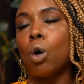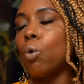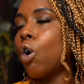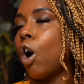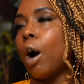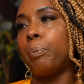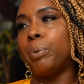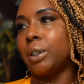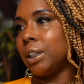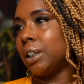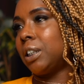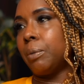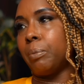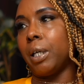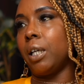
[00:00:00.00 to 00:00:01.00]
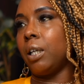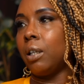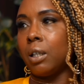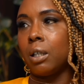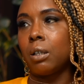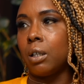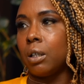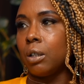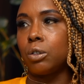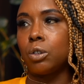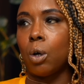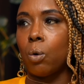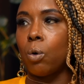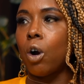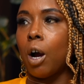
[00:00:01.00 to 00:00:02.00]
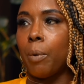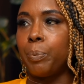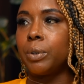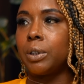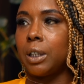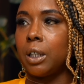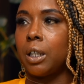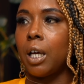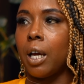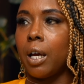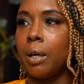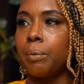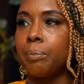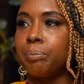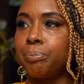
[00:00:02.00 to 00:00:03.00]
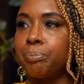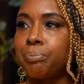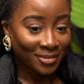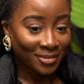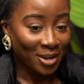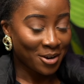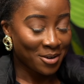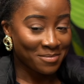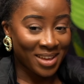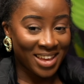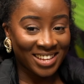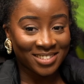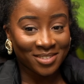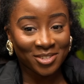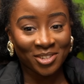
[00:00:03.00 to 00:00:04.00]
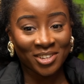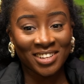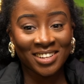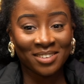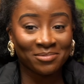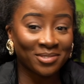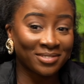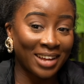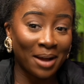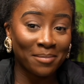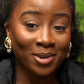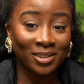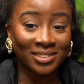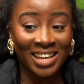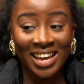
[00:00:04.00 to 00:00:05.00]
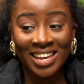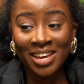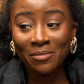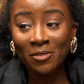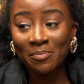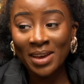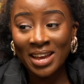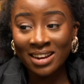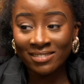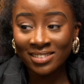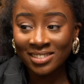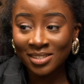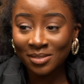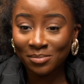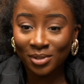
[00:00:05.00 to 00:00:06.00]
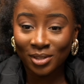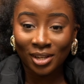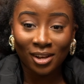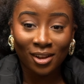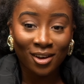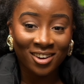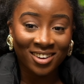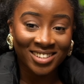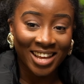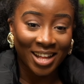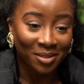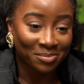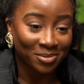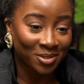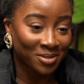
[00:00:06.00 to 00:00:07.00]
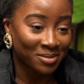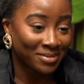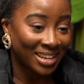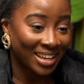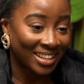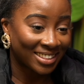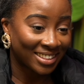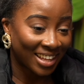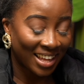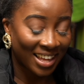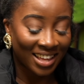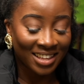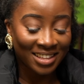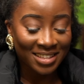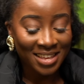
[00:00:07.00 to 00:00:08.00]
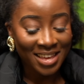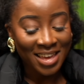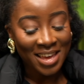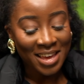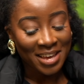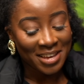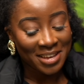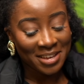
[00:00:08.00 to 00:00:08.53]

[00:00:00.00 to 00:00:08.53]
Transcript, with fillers: the total opposite to me. Right. Total opposite, yeah. Oh, mate, it's a journey. I'm, I'm not there yet with parenting, but Lord help us when we get there. Um,